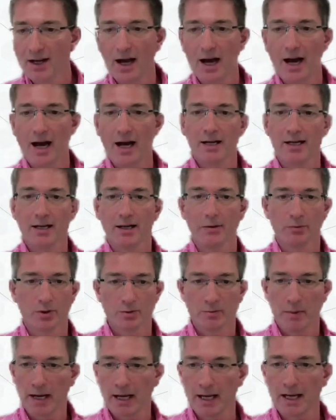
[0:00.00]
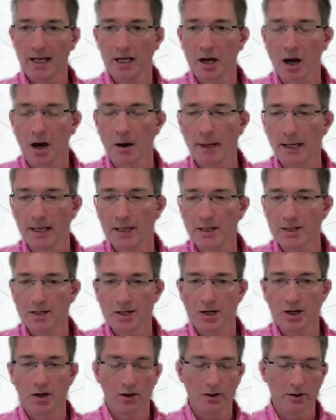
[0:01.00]
and it was making
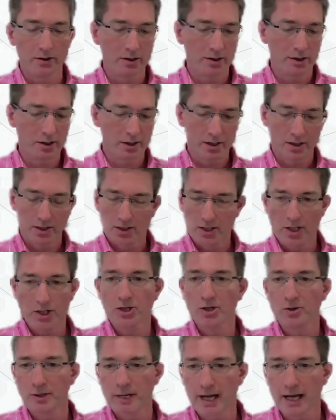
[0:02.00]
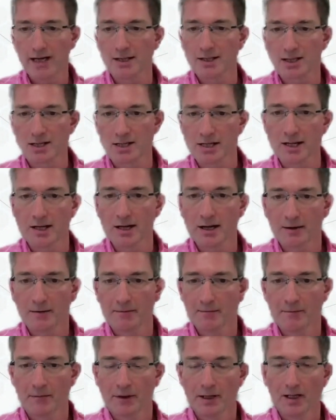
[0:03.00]
comments on tissue density,
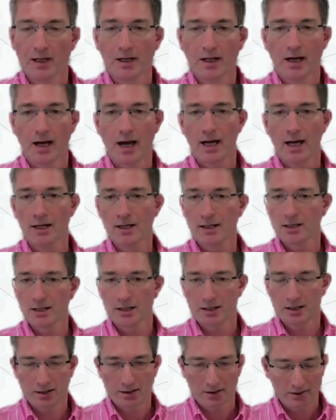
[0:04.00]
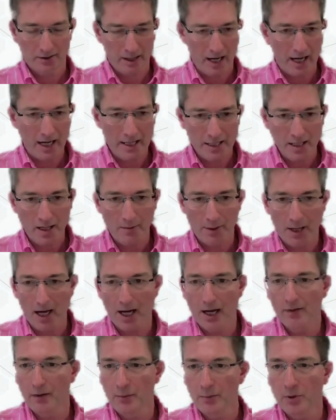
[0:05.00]
and the idea
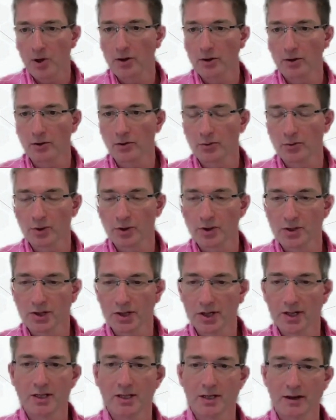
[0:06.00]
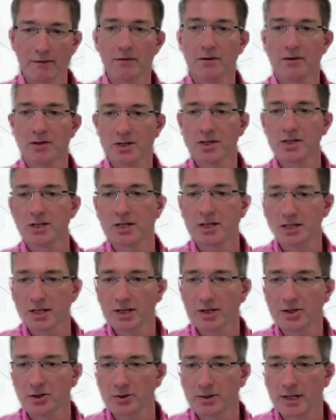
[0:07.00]
behind the product was that differences in
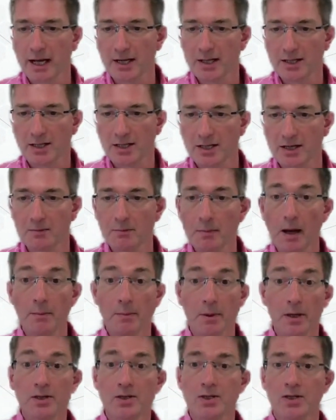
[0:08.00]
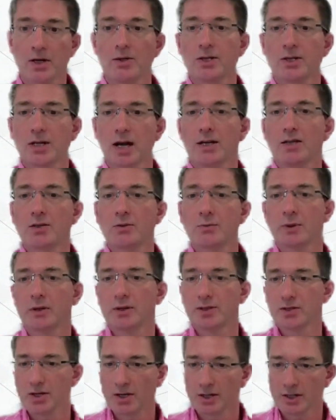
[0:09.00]
tissue density may be associated with a
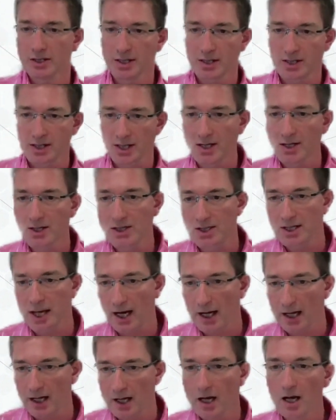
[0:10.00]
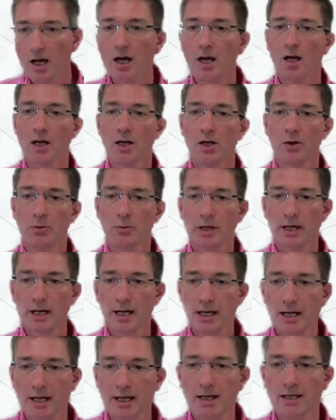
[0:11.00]
certain disease state, you would
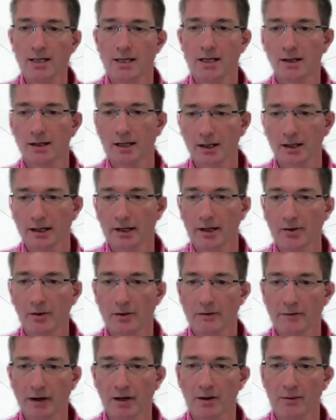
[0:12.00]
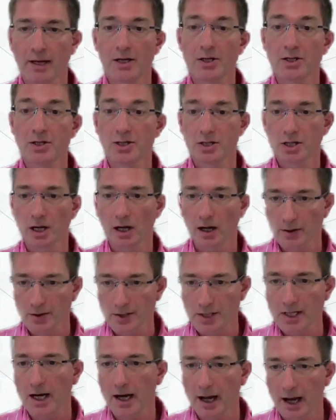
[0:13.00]
need in the clinical evaluation to close
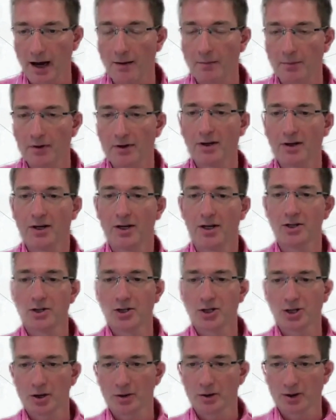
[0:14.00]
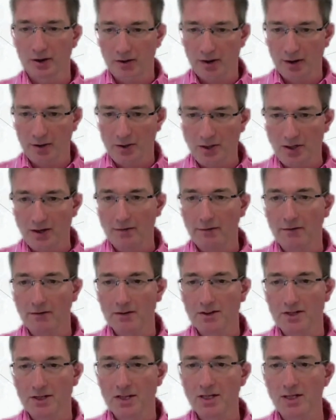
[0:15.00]
that gap and show that those
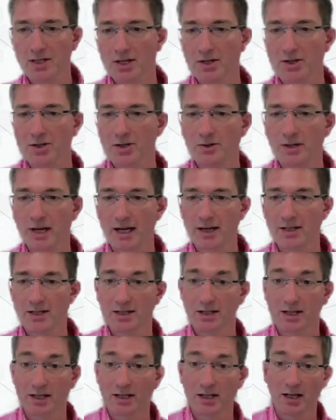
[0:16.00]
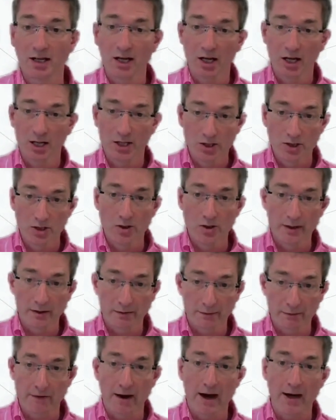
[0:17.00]
differences in tissue density do in
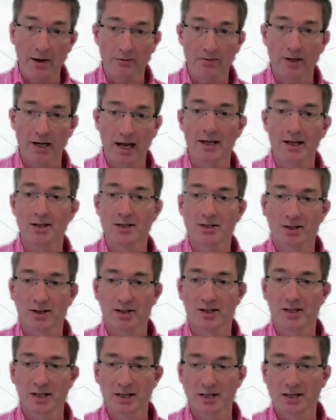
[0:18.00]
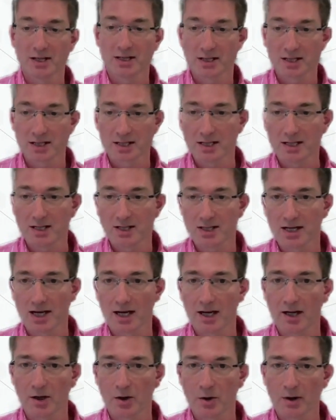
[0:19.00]
fact relate to the disease
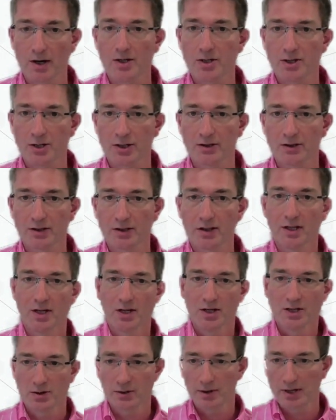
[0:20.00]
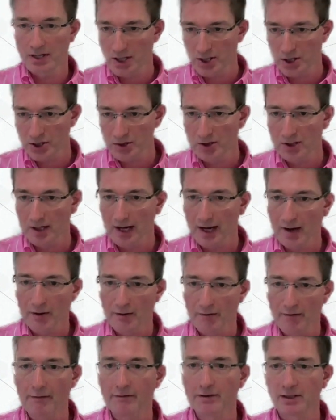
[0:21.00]
state in question. So an additional layer
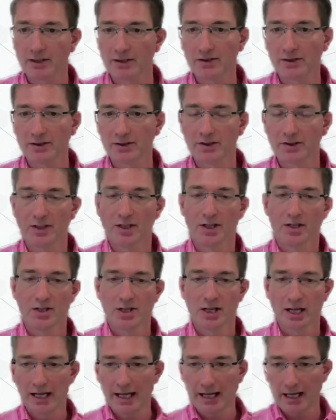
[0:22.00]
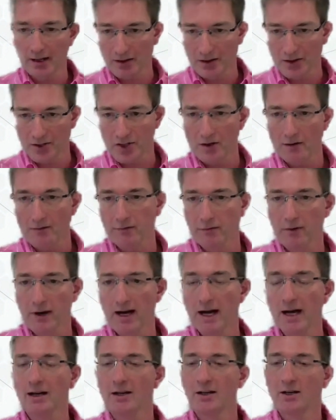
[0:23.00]
of evidence to link the
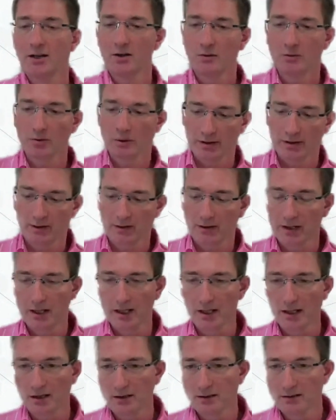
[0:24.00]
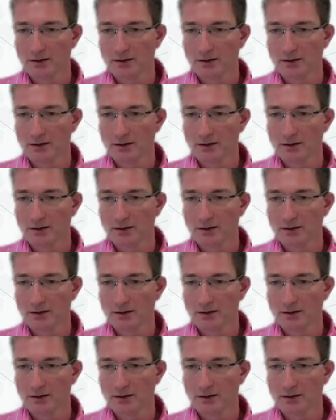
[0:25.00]
software with the